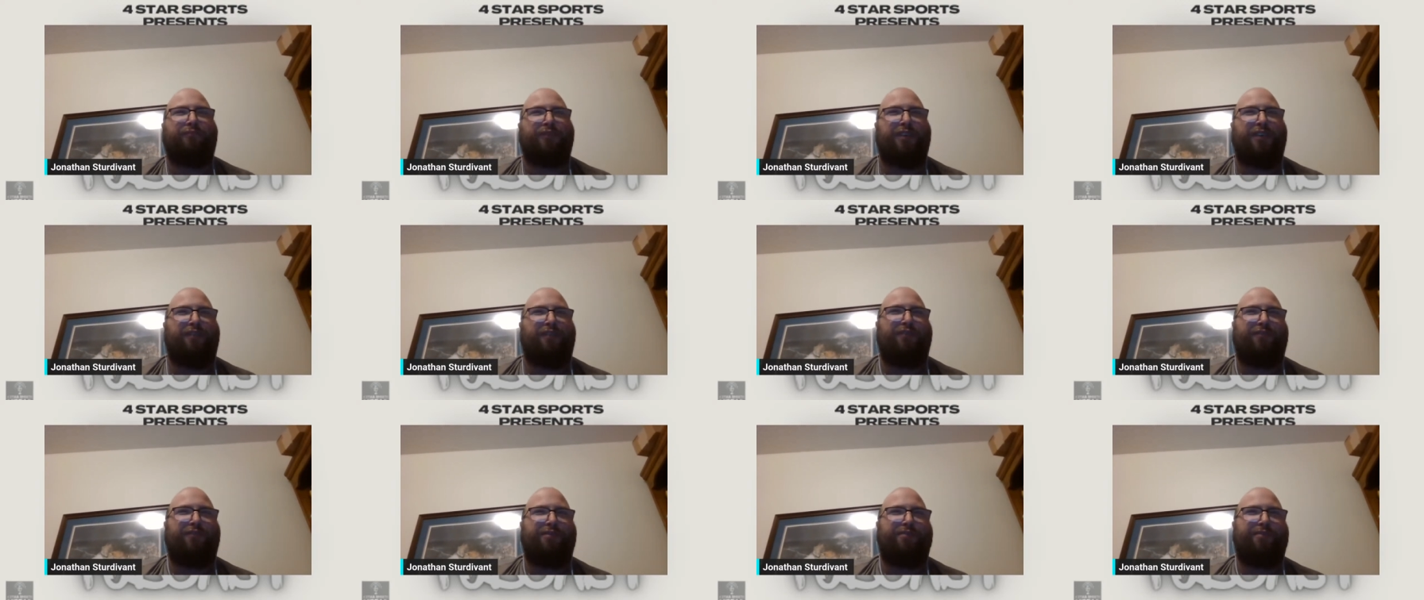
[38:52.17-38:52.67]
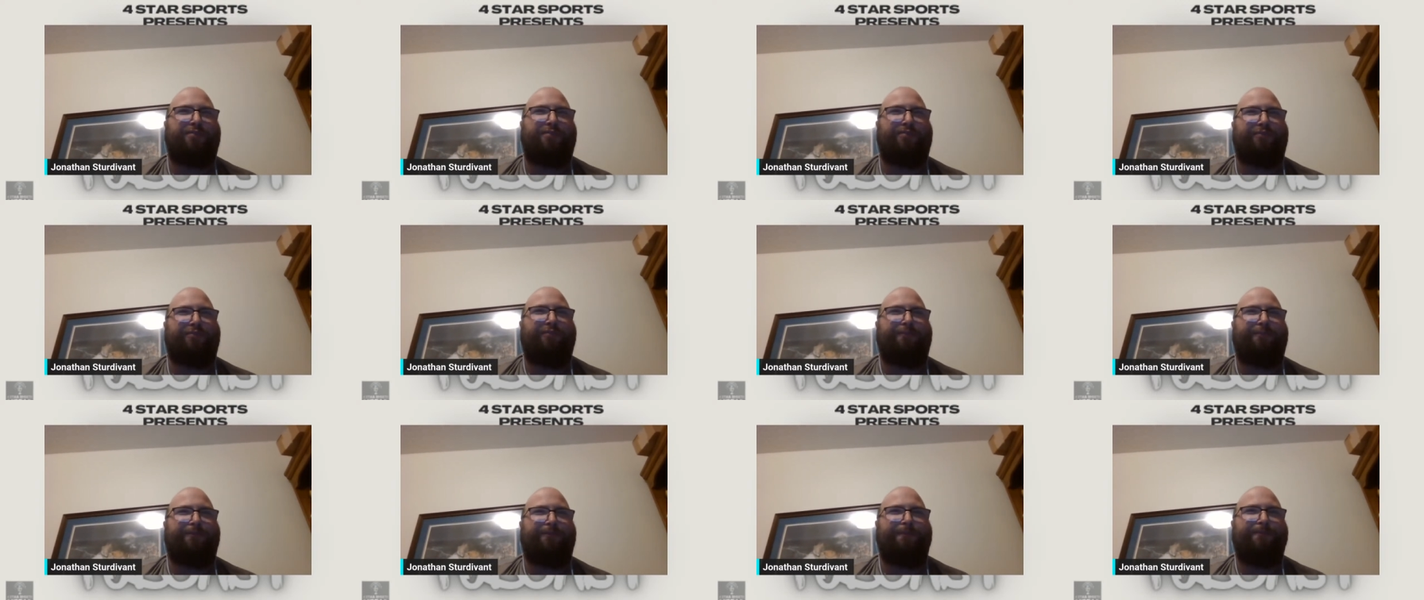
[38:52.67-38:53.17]
And then, I
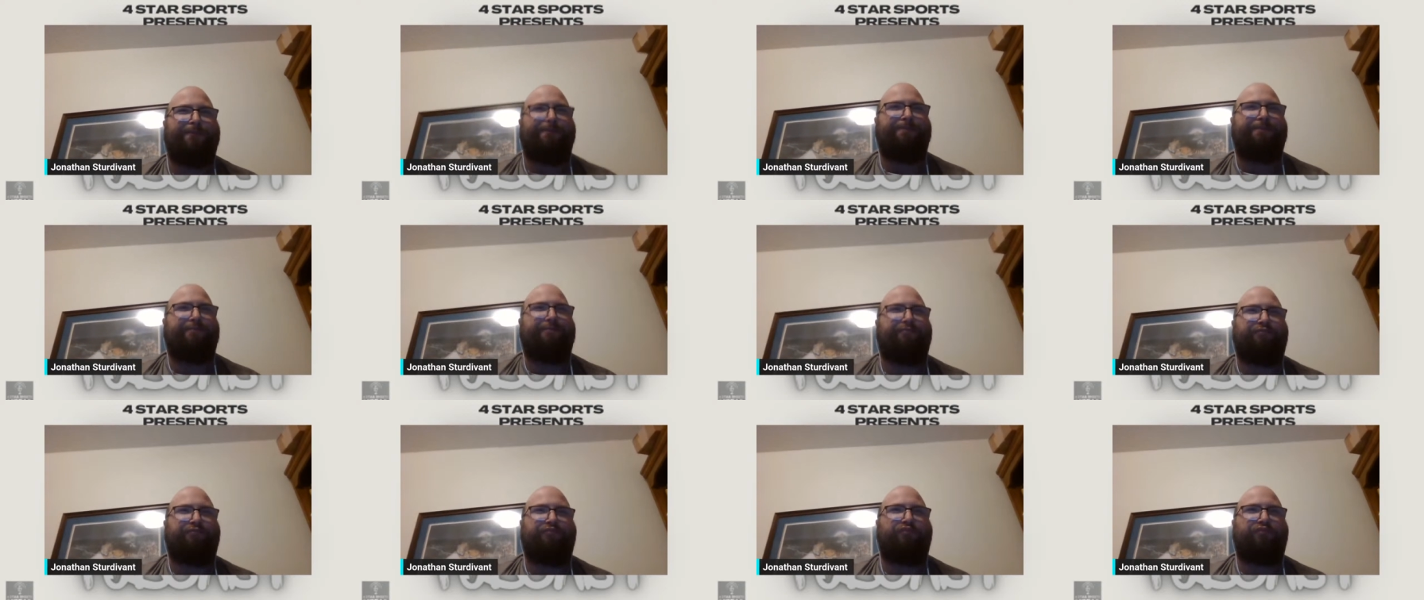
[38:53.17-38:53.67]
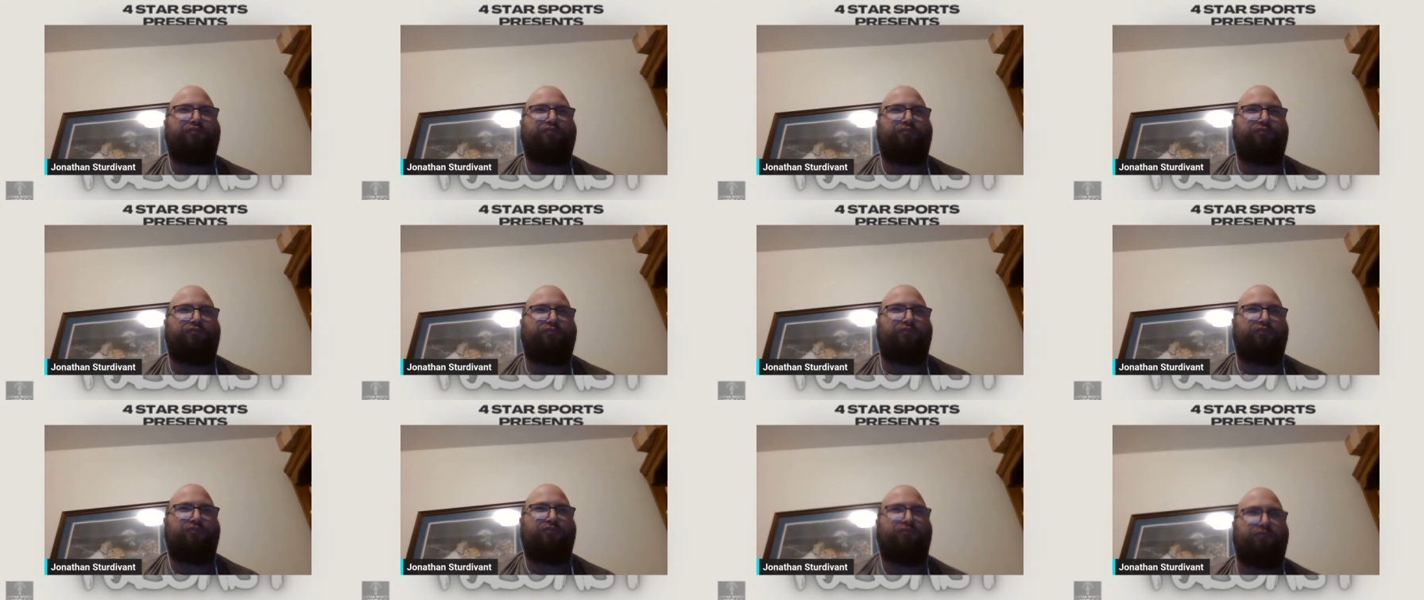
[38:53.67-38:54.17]
mean, by the
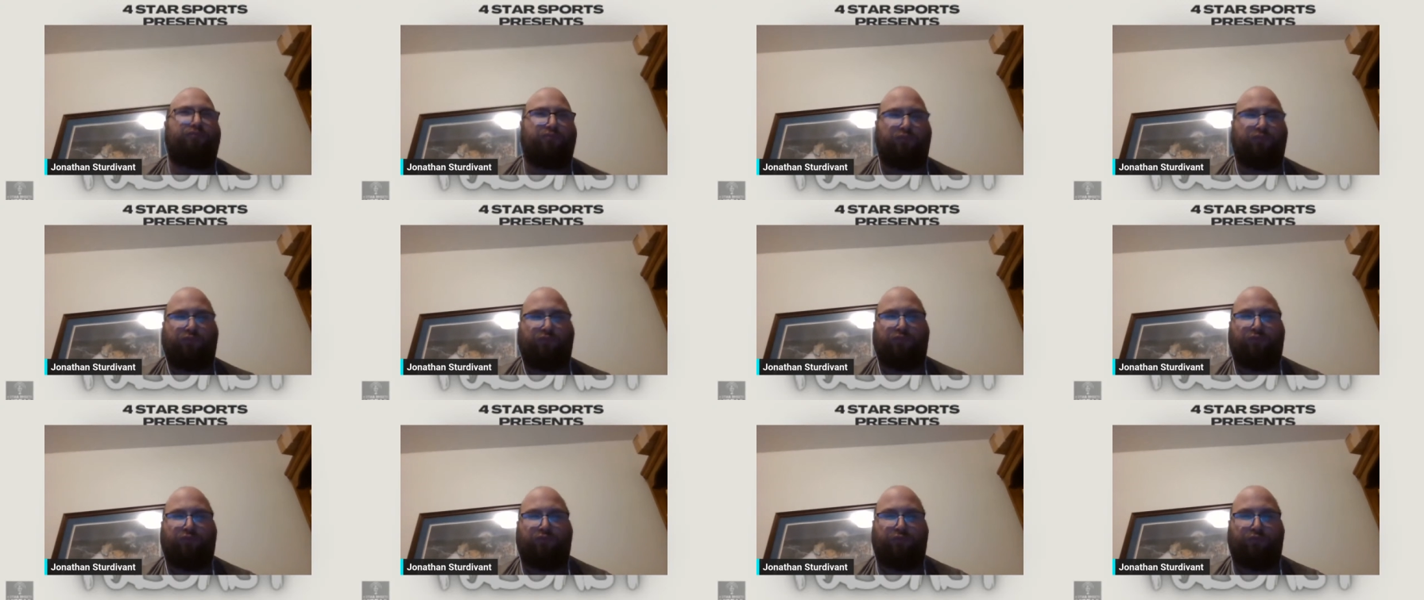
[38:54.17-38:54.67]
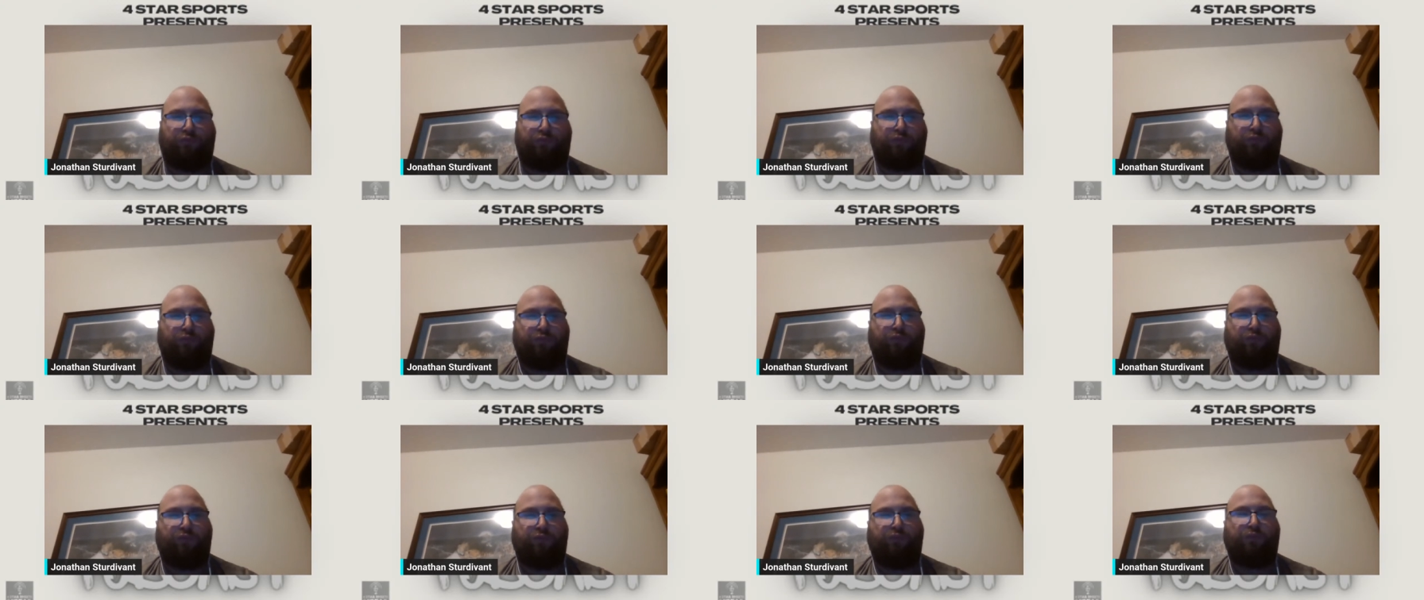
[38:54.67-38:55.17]
time he left
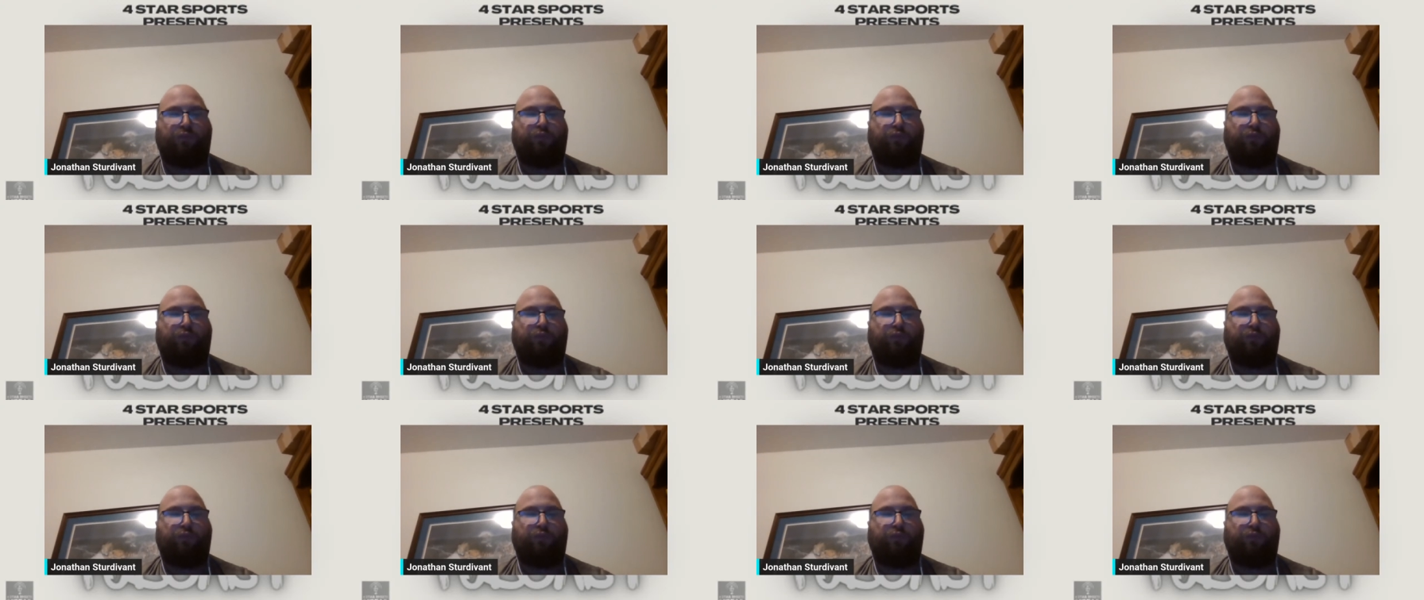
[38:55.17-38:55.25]
Memphis,